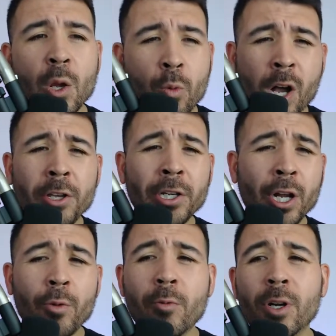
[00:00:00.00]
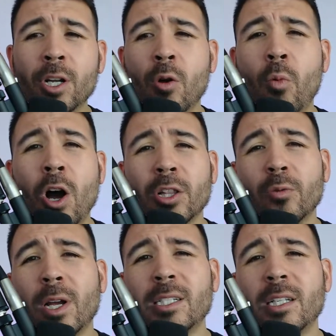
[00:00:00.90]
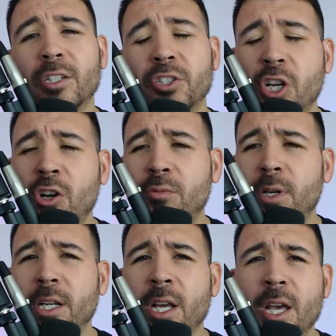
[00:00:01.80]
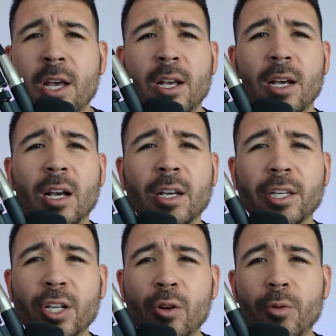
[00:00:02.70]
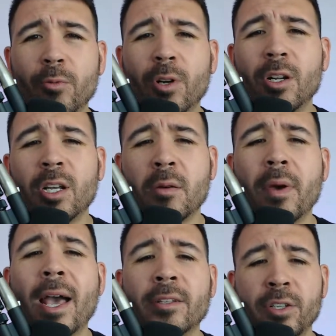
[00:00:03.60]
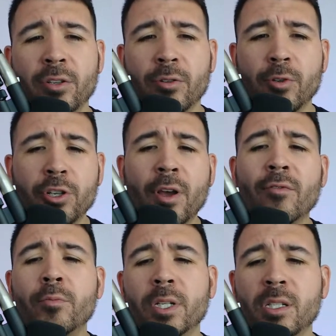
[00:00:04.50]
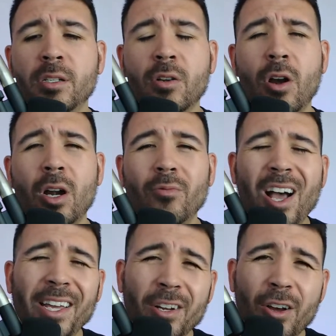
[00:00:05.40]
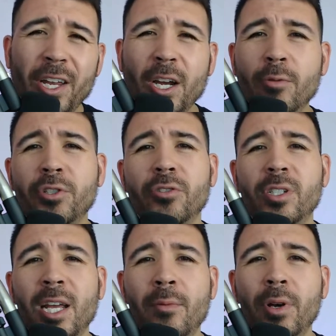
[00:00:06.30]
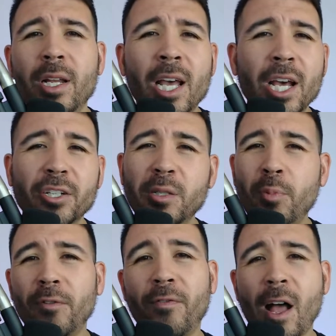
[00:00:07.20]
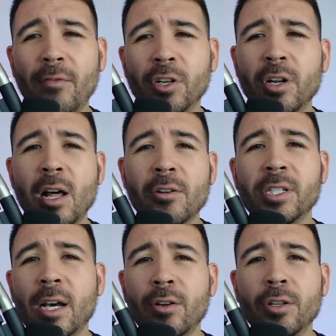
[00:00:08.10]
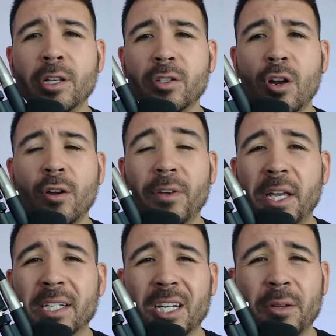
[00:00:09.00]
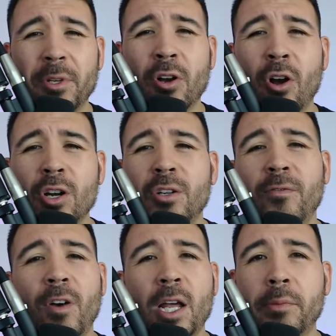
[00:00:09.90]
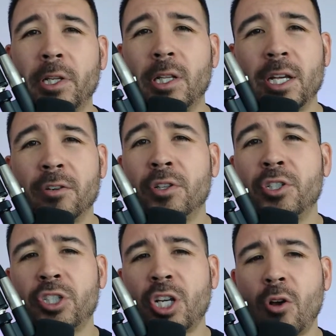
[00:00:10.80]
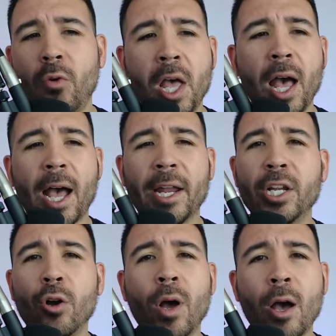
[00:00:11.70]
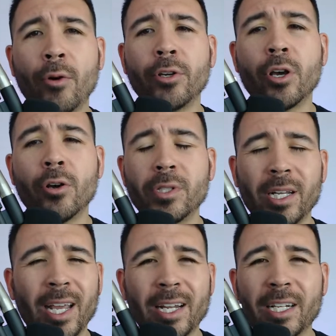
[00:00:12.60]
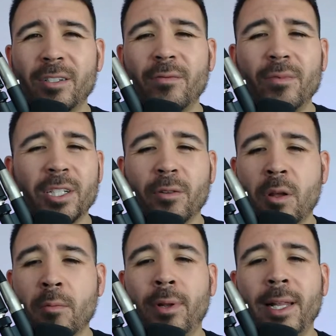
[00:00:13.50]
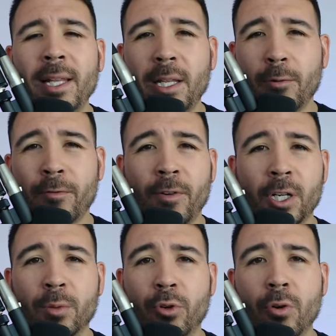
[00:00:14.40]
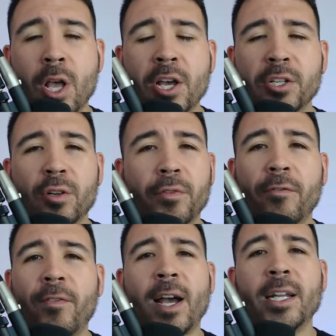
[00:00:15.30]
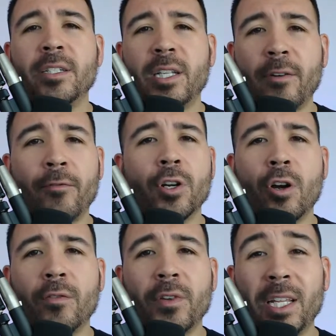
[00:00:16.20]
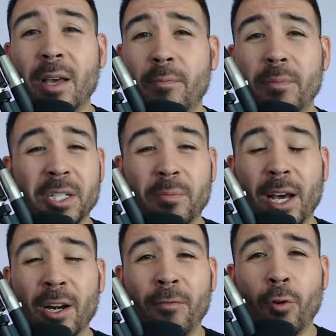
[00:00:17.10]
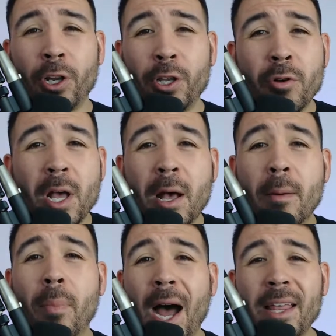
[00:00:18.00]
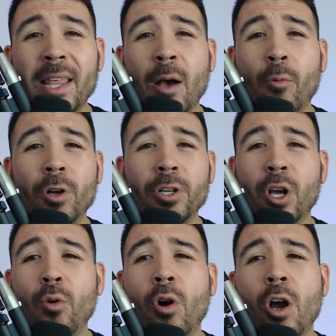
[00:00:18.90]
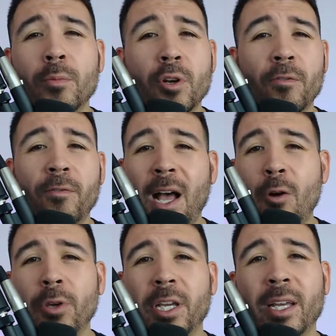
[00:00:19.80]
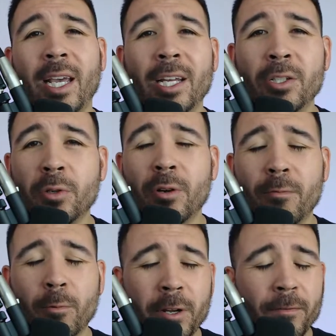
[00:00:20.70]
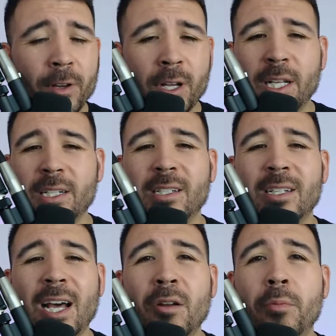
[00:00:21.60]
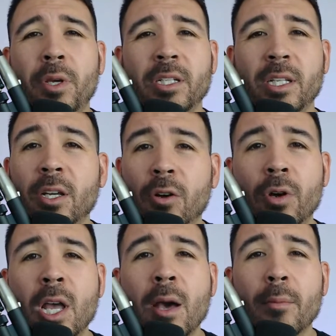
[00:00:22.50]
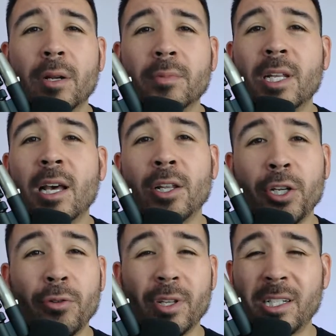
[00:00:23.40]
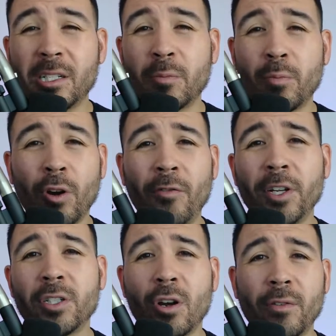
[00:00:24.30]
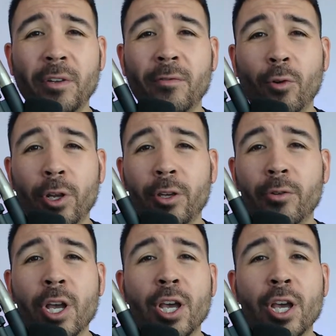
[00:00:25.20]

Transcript: Well, you know, we want to go walk the rest of the show, but, you know, we want to come back to you. Do you have a business card? Well, you know, I hear what you're saying, but just put $500 down on this RV. It's going to be hard to find me later in the show. I know how it goes. Again, it's completely refundable. So if you find a different RV that is better for you, buy that one. No harm, no foul. We can cancel your refund. It's not a big deal, but I'm telling you, this is a perfect RV for you.